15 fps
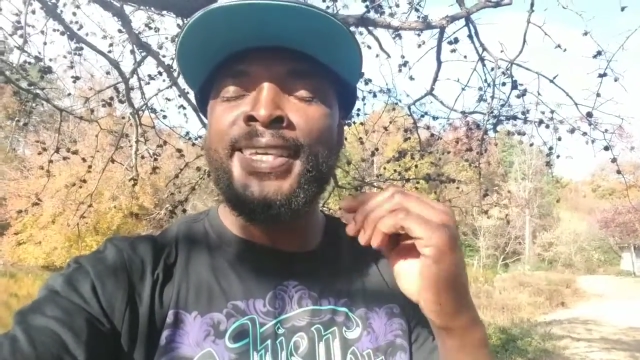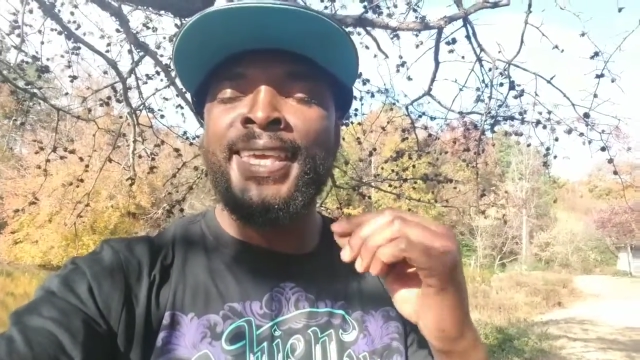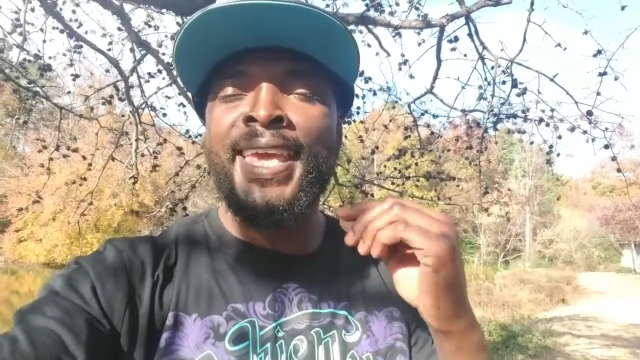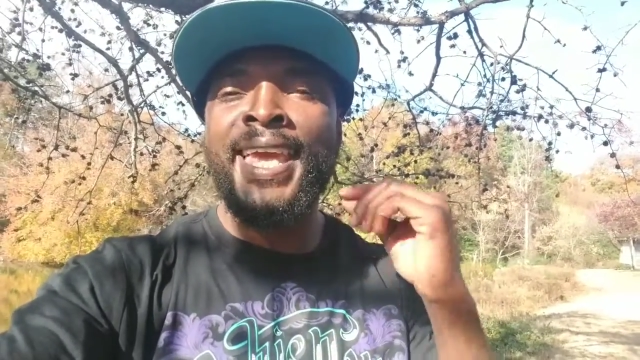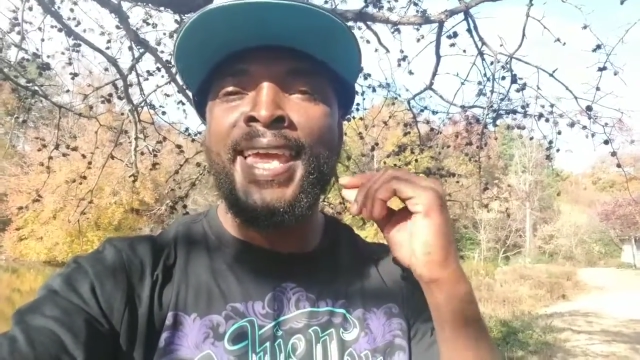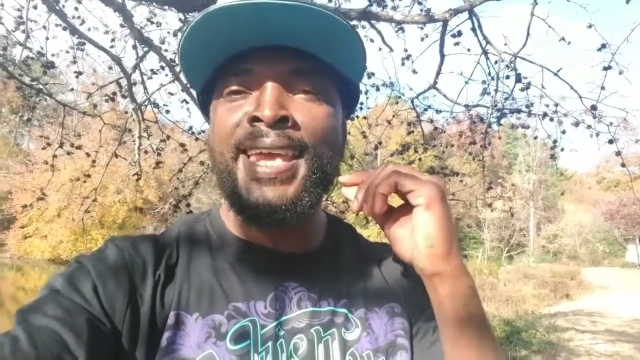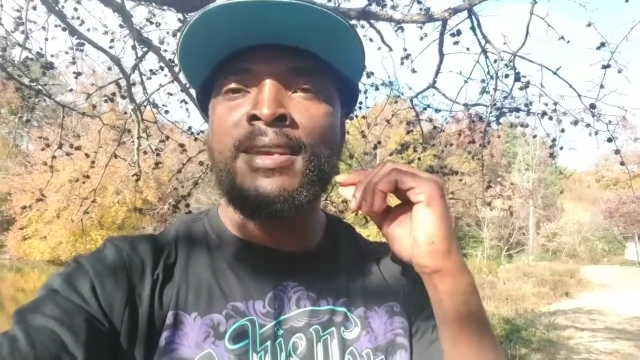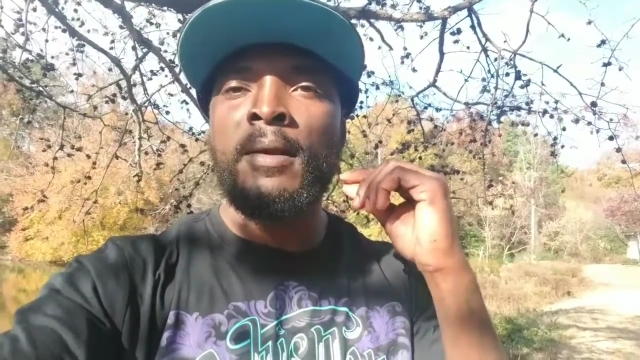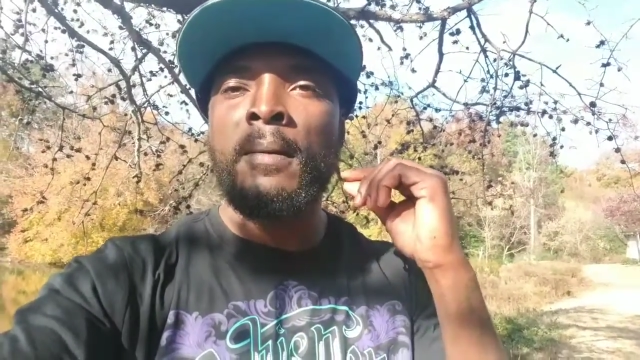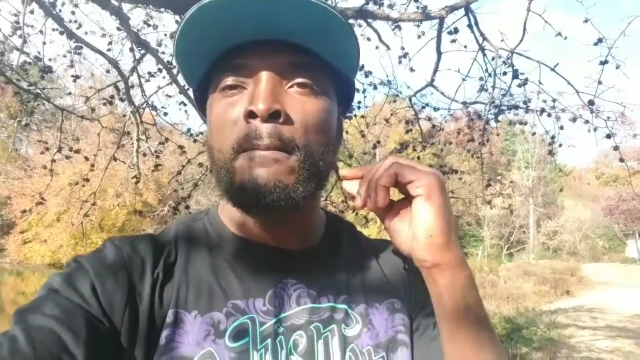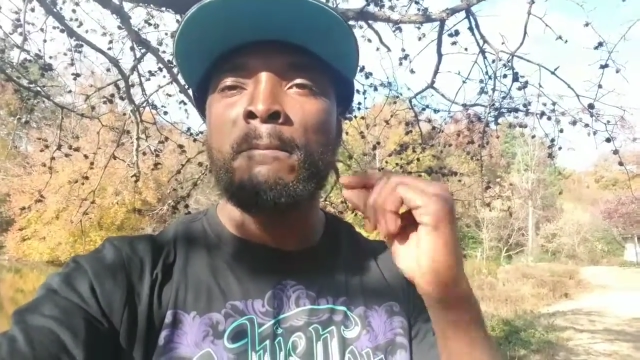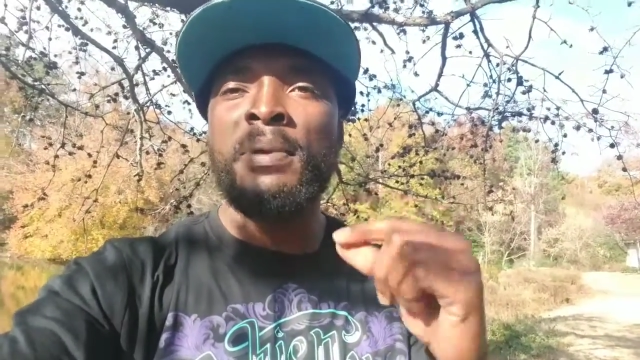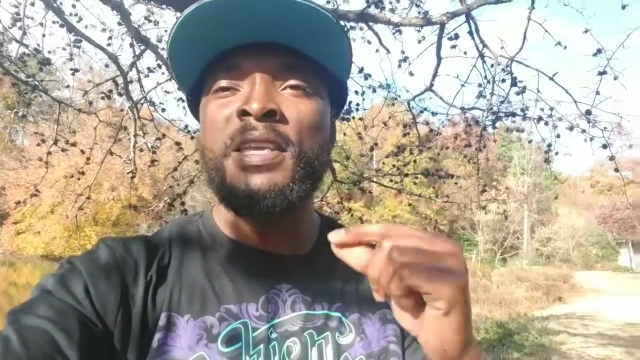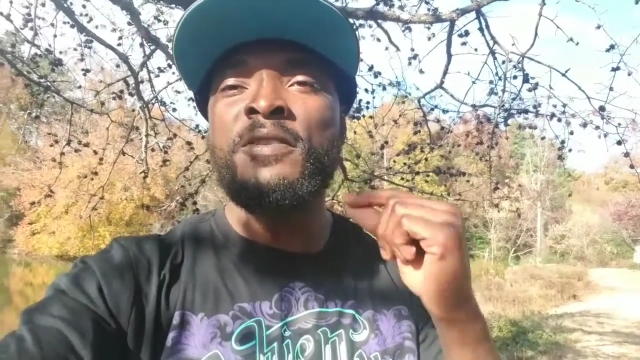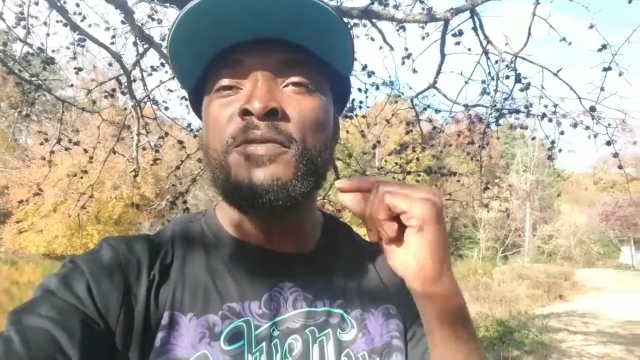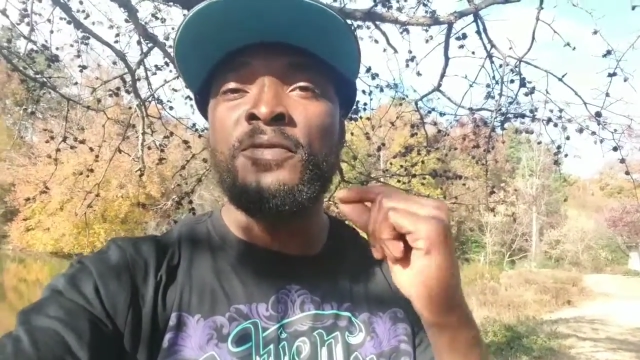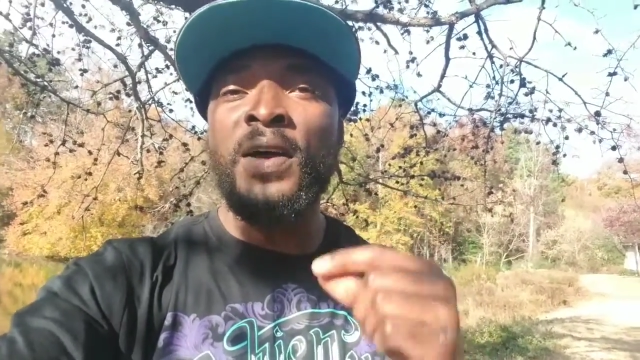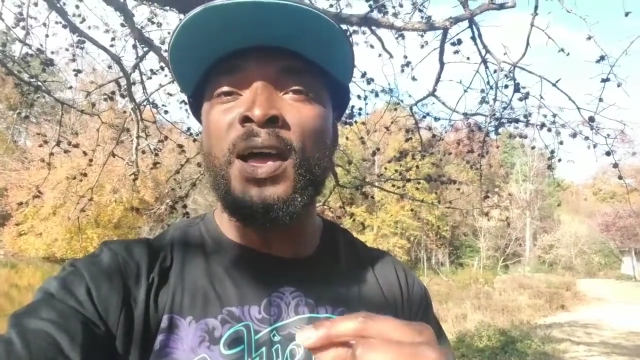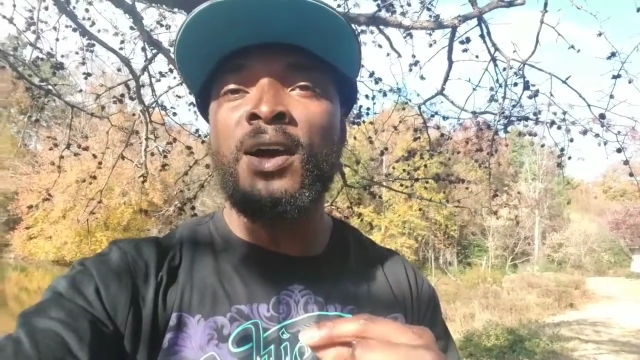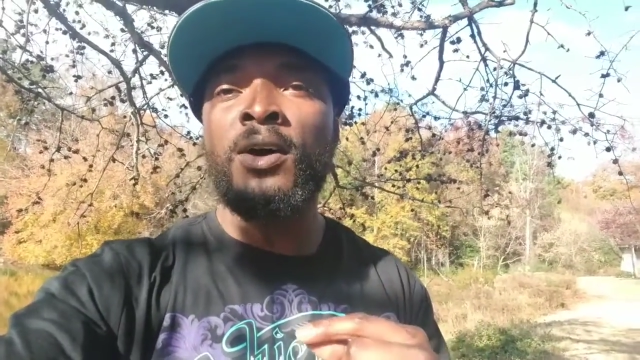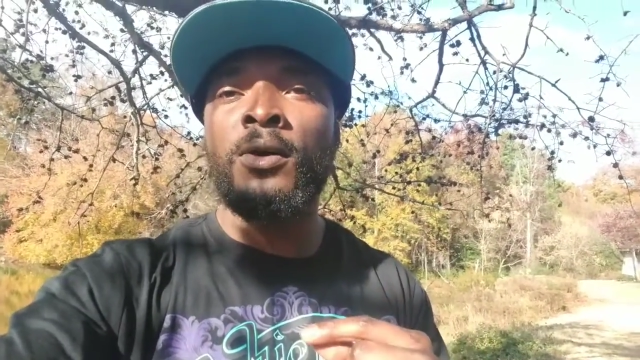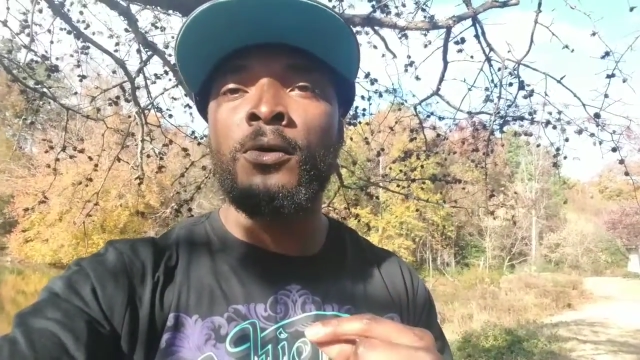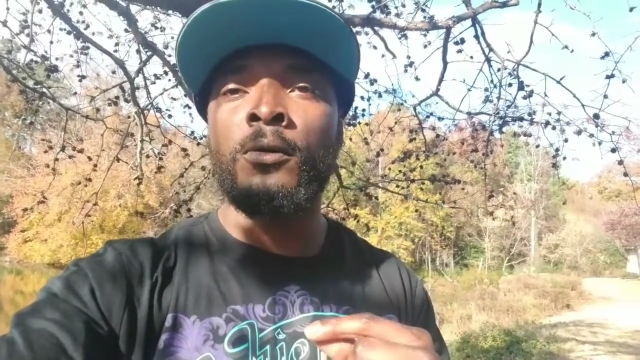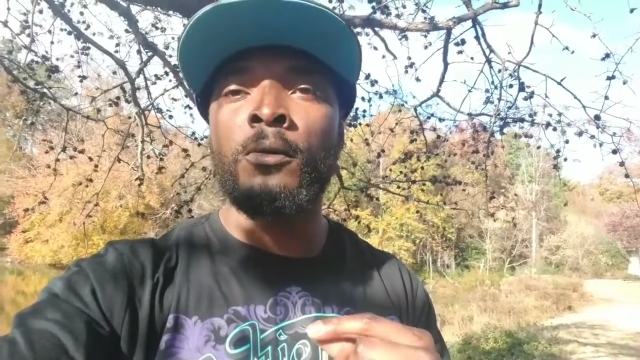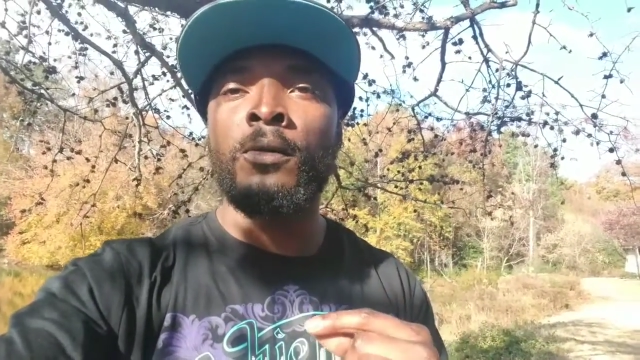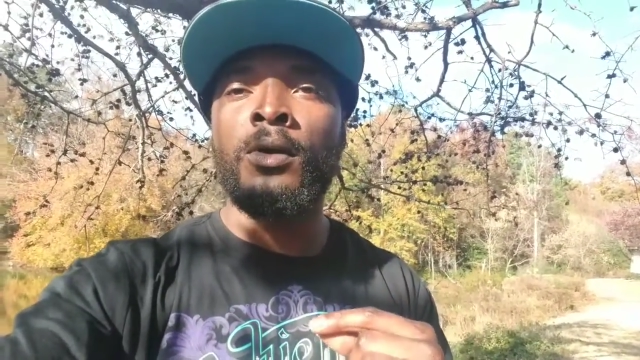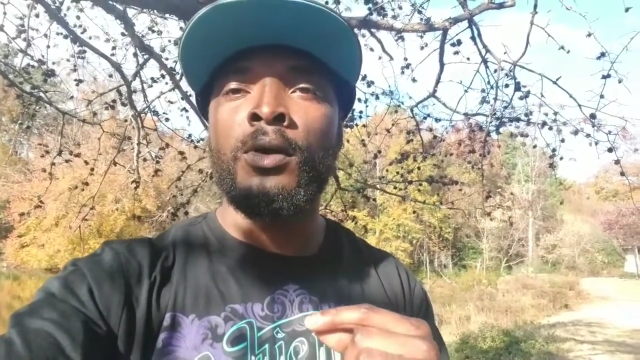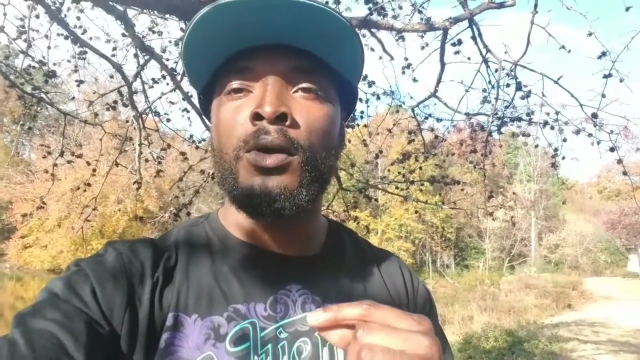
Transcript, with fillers: can't be found